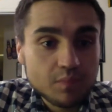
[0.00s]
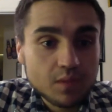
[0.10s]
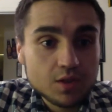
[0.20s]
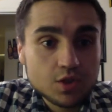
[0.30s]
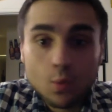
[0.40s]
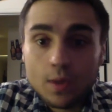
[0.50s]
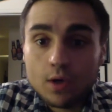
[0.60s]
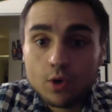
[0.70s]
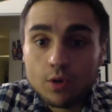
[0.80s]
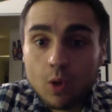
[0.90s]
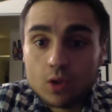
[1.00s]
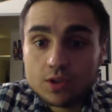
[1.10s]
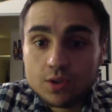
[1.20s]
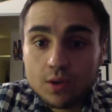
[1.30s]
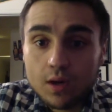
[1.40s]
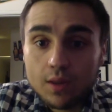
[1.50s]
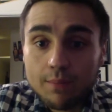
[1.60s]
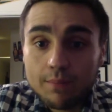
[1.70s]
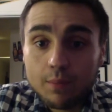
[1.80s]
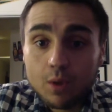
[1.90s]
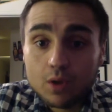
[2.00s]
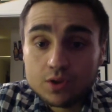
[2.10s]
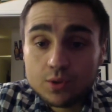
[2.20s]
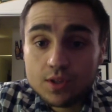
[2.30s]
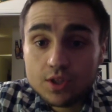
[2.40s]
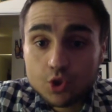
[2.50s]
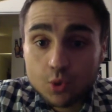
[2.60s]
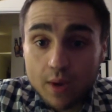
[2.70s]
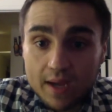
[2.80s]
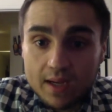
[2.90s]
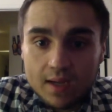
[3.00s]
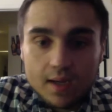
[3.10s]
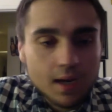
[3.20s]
So we don't know the multitude of the trade,